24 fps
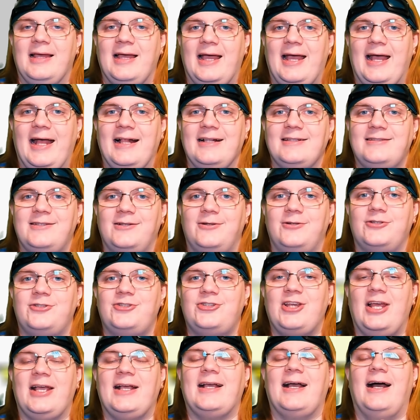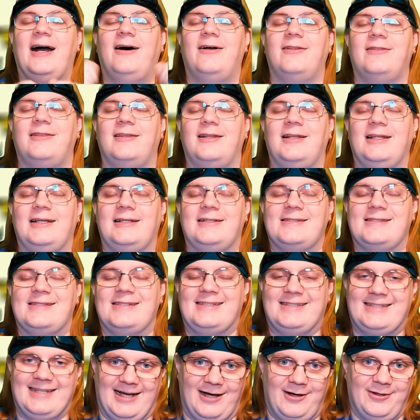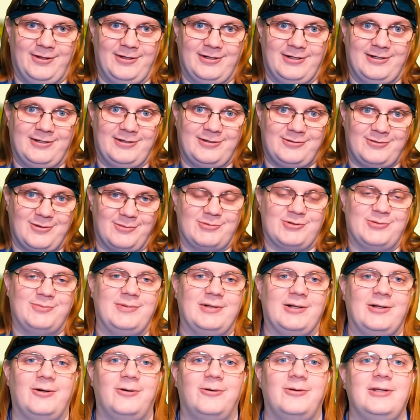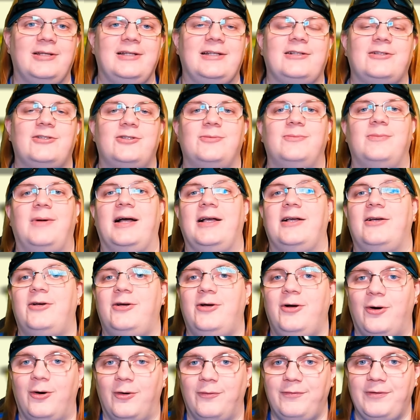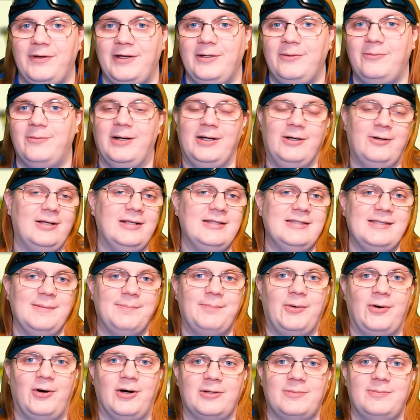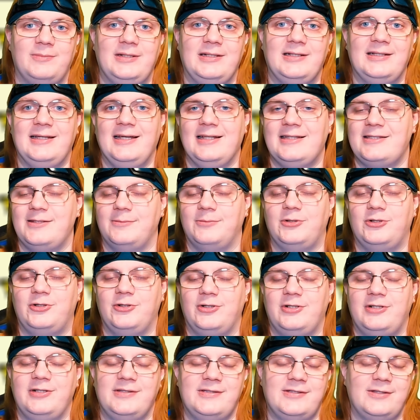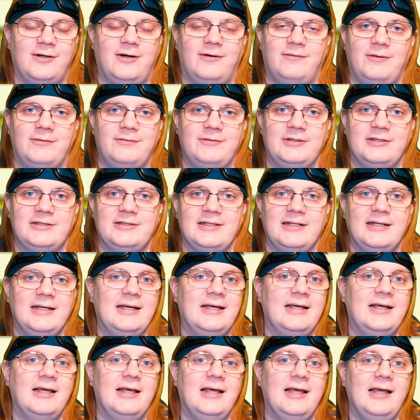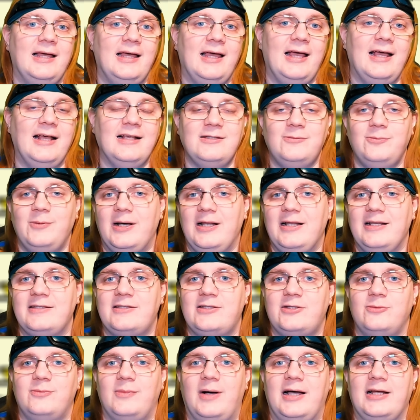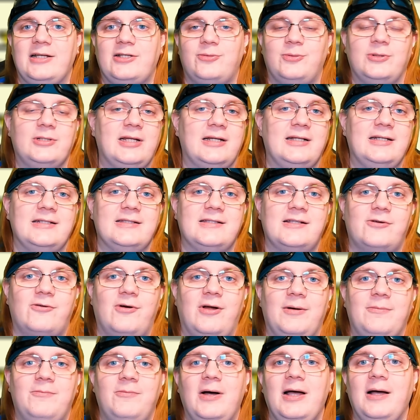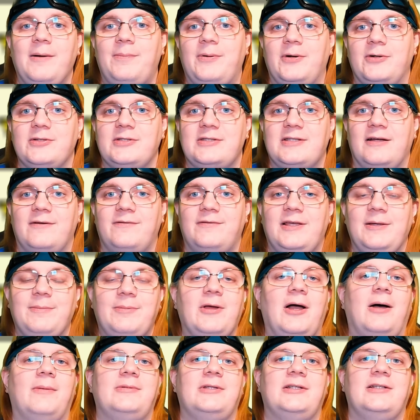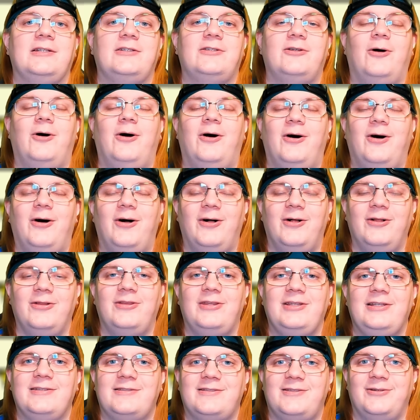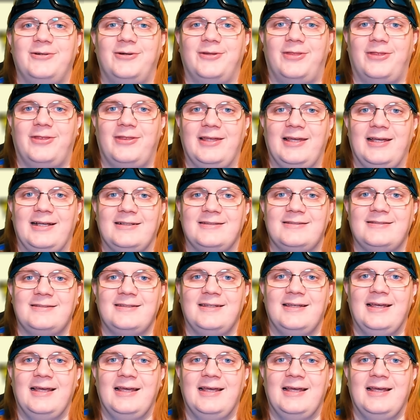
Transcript: Also, check out the links down in the description below, leading to my Ko-Fi, where you can support me, get some goodies off of it, as well as to my Twitter and Instagram, where I post stuff, keep you updated, all these good things.